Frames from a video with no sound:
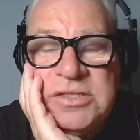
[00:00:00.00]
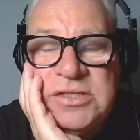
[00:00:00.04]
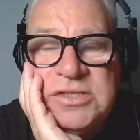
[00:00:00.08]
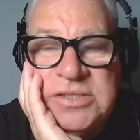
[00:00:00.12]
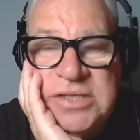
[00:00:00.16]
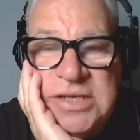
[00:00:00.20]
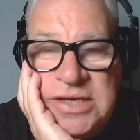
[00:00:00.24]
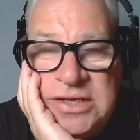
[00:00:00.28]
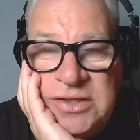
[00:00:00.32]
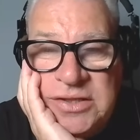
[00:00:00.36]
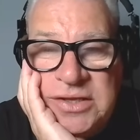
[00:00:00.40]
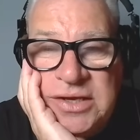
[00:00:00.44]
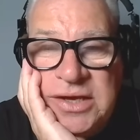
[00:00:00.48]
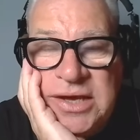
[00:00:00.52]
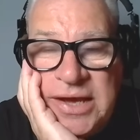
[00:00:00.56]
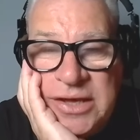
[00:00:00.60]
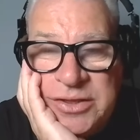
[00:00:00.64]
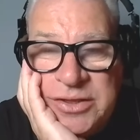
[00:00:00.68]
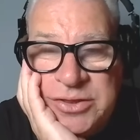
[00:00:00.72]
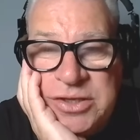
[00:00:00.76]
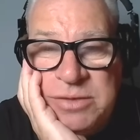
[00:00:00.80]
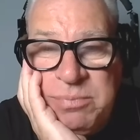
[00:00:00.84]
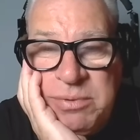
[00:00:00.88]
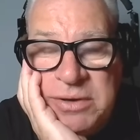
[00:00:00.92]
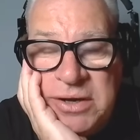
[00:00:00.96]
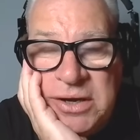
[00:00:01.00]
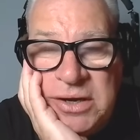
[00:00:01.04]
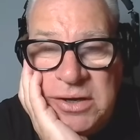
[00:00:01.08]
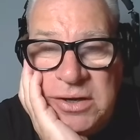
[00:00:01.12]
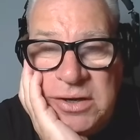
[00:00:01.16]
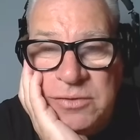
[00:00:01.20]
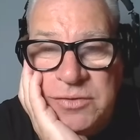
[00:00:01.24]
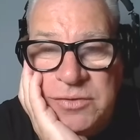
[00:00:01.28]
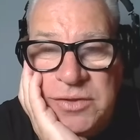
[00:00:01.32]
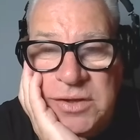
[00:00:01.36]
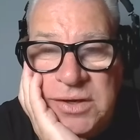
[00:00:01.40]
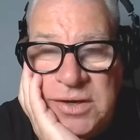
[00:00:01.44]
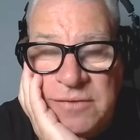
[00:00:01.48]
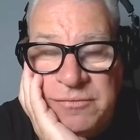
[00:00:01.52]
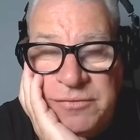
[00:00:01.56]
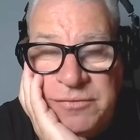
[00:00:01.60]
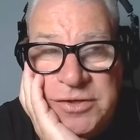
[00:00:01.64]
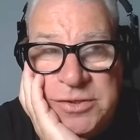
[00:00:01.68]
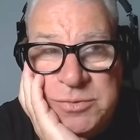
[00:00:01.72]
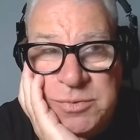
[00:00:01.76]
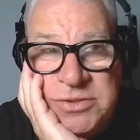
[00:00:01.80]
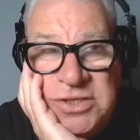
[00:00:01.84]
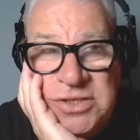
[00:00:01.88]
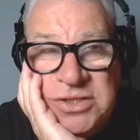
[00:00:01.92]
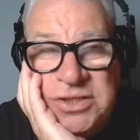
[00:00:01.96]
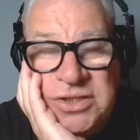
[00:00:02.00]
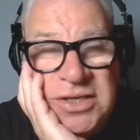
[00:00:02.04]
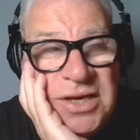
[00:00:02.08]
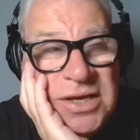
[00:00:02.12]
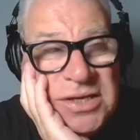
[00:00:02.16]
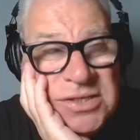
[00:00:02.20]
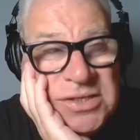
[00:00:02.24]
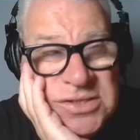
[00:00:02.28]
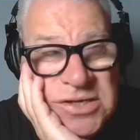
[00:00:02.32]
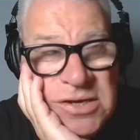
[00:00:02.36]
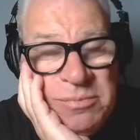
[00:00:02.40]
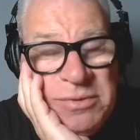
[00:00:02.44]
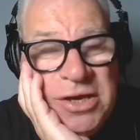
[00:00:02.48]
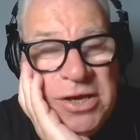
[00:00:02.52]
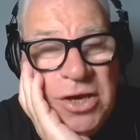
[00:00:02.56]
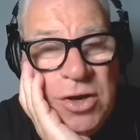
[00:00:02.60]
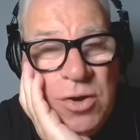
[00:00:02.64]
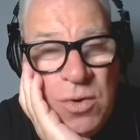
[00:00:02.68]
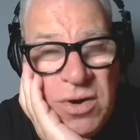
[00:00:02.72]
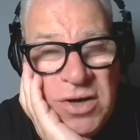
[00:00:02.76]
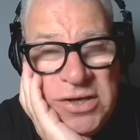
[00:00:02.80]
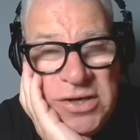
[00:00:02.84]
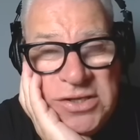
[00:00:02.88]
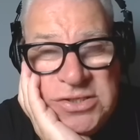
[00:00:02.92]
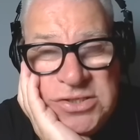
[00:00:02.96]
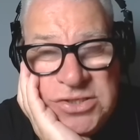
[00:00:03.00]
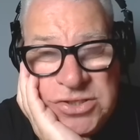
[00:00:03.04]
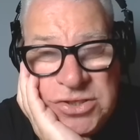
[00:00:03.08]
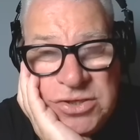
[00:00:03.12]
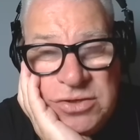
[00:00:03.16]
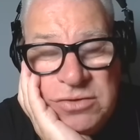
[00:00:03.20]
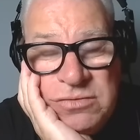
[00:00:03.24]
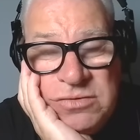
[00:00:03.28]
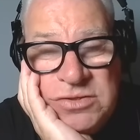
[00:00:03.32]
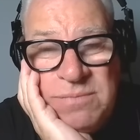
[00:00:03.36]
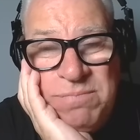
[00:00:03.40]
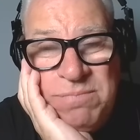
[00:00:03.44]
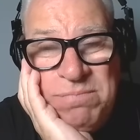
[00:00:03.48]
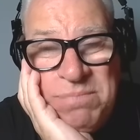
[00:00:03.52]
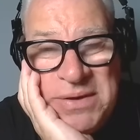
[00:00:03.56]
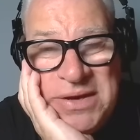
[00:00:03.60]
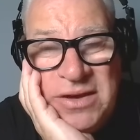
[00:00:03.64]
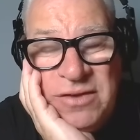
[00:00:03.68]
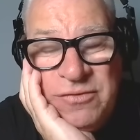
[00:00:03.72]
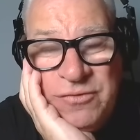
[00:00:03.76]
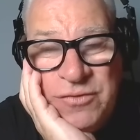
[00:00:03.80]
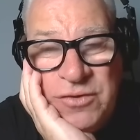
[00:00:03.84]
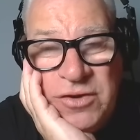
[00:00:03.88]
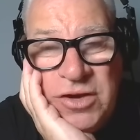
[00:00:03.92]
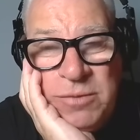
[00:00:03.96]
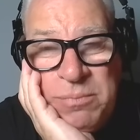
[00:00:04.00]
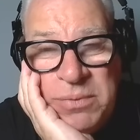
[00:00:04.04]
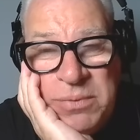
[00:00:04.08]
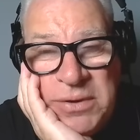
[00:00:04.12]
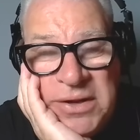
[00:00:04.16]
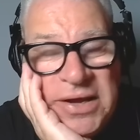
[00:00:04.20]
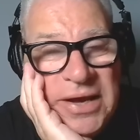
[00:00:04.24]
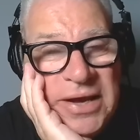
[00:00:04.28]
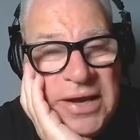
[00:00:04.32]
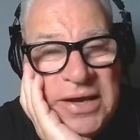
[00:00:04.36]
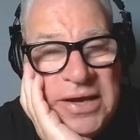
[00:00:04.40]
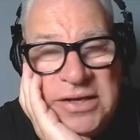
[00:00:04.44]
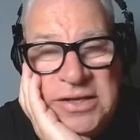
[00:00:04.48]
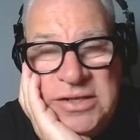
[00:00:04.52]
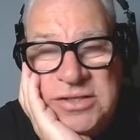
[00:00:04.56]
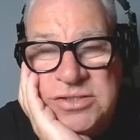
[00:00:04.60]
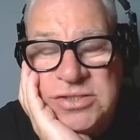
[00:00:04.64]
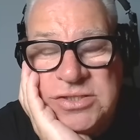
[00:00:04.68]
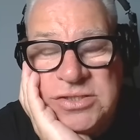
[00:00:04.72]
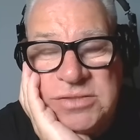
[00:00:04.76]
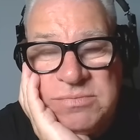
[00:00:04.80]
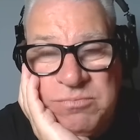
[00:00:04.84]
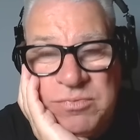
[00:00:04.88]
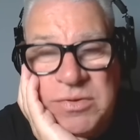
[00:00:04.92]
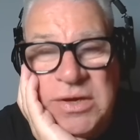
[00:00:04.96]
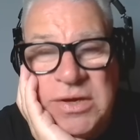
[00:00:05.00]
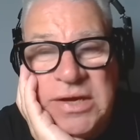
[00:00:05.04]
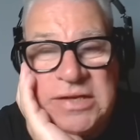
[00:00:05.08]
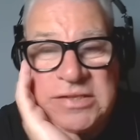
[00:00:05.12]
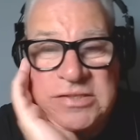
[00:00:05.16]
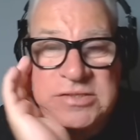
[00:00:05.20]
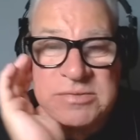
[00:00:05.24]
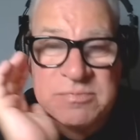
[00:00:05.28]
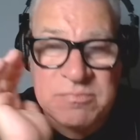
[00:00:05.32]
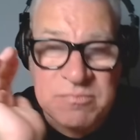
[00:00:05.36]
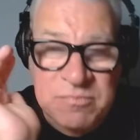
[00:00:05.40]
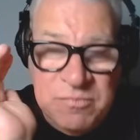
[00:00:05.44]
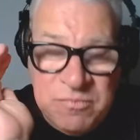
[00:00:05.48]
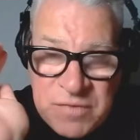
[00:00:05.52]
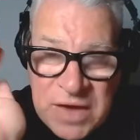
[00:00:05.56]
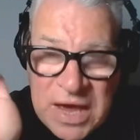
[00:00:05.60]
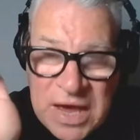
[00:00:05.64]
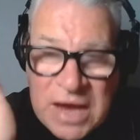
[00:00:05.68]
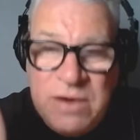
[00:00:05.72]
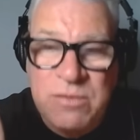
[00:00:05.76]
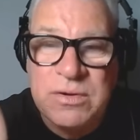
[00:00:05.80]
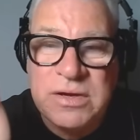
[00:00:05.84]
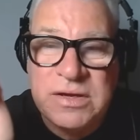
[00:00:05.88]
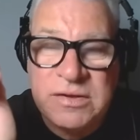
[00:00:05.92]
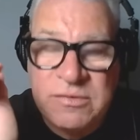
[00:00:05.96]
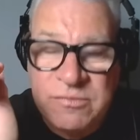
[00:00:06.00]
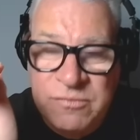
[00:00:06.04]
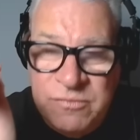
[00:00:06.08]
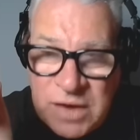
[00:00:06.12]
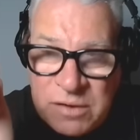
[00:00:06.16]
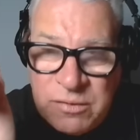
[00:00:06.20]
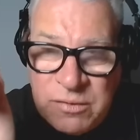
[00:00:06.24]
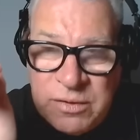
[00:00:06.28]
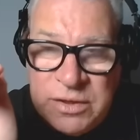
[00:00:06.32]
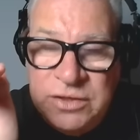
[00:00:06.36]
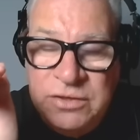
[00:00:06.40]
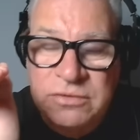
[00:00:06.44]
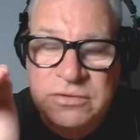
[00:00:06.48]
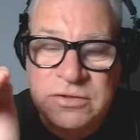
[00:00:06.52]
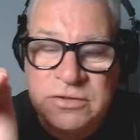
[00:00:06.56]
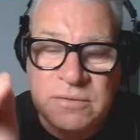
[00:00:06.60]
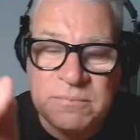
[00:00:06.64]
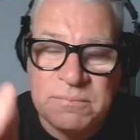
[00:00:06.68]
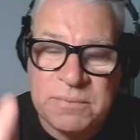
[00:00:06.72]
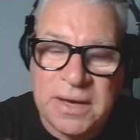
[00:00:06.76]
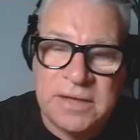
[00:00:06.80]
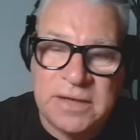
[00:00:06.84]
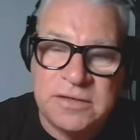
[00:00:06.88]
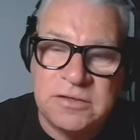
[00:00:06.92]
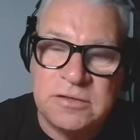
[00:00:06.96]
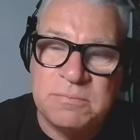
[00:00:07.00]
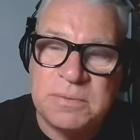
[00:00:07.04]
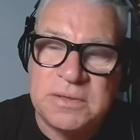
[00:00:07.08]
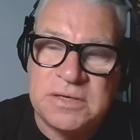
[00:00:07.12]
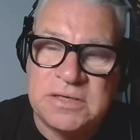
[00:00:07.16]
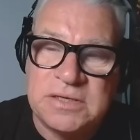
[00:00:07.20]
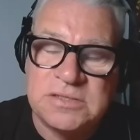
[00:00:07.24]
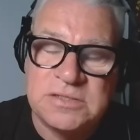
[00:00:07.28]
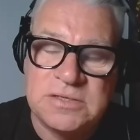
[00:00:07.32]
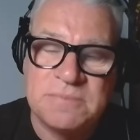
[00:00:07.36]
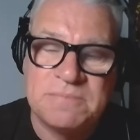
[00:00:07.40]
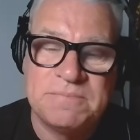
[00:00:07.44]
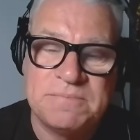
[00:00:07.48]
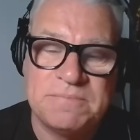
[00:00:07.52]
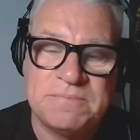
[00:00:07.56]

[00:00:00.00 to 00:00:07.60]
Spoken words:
see the Kathy Bigelow, The Loveless, which I think is coming quite soon to BFI Player, and it's very, very good companion piece.